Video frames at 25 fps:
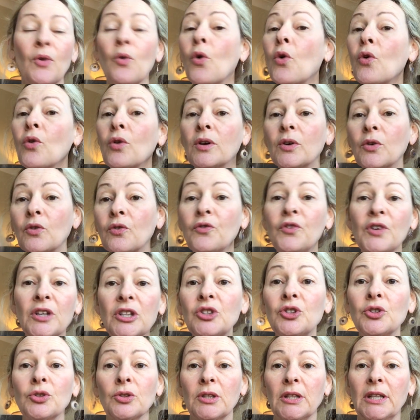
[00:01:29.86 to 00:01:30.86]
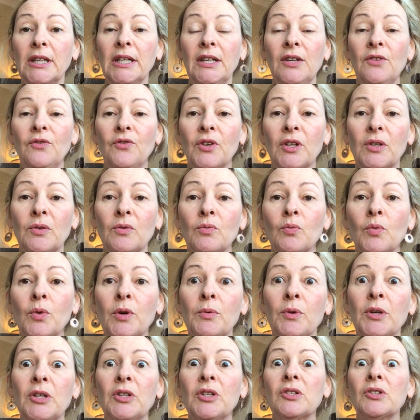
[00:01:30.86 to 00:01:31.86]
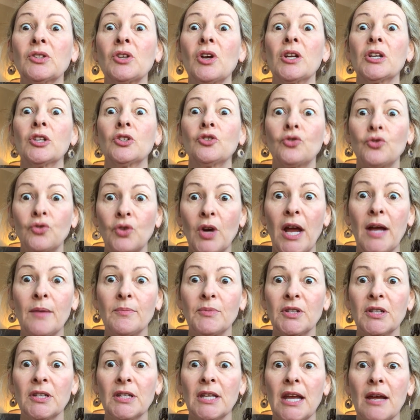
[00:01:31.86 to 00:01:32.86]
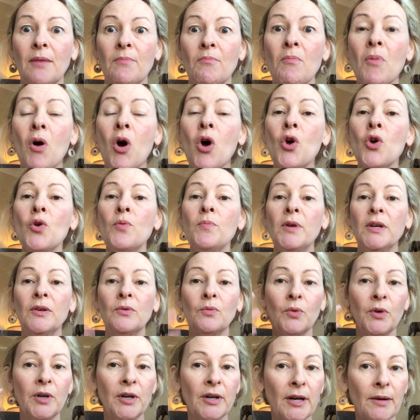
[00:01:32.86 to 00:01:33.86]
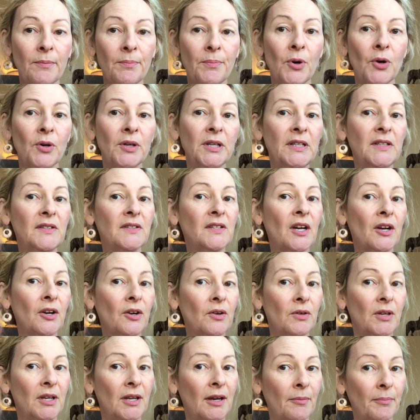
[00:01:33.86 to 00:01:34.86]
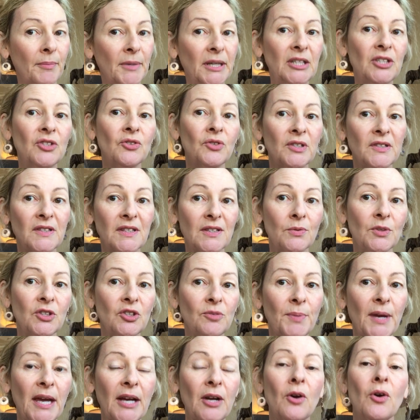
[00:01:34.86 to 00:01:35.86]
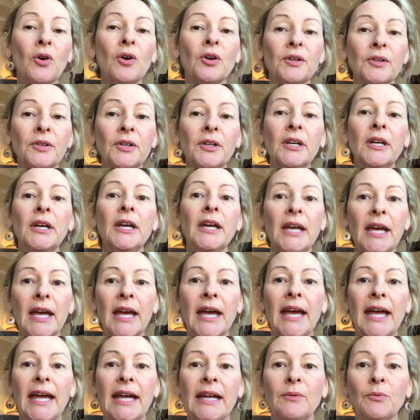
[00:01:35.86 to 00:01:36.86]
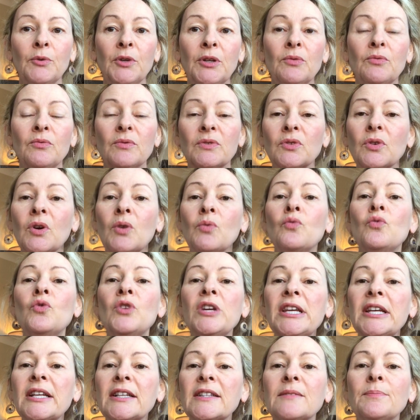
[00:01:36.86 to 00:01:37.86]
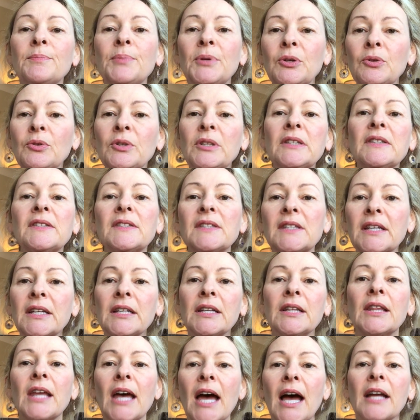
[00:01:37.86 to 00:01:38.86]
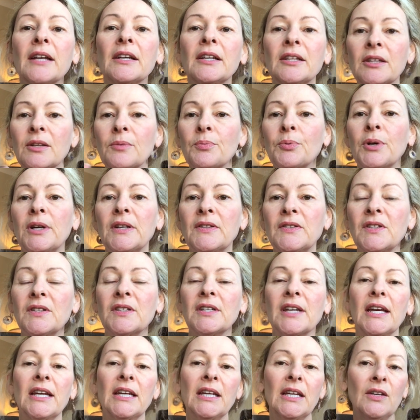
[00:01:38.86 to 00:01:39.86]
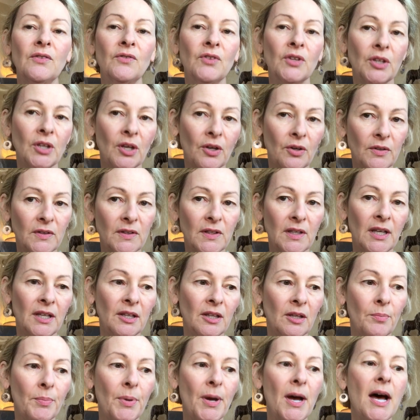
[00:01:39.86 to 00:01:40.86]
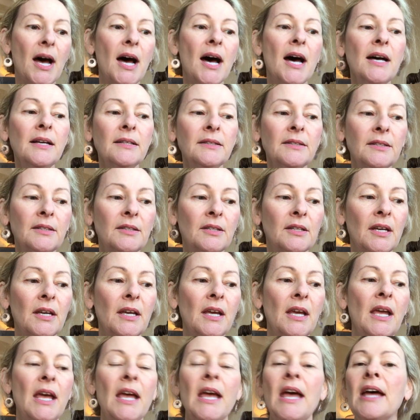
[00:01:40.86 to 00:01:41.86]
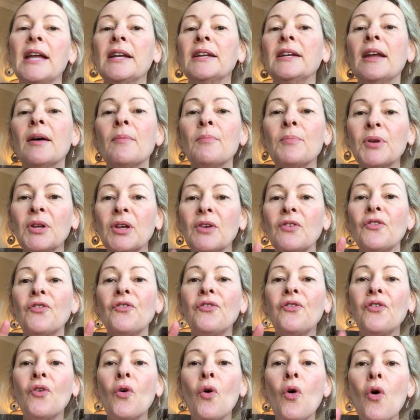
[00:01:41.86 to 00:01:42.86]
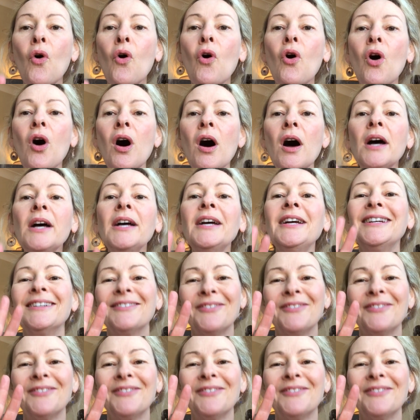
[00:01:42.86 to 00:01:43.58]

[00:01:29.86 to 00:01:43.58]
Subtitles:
or visual even, where we're just kind of trapped in that moment where our bodies are, our amygdala is switched back on, and we're re-experiencing that in the present day, even though it's in the past. Number four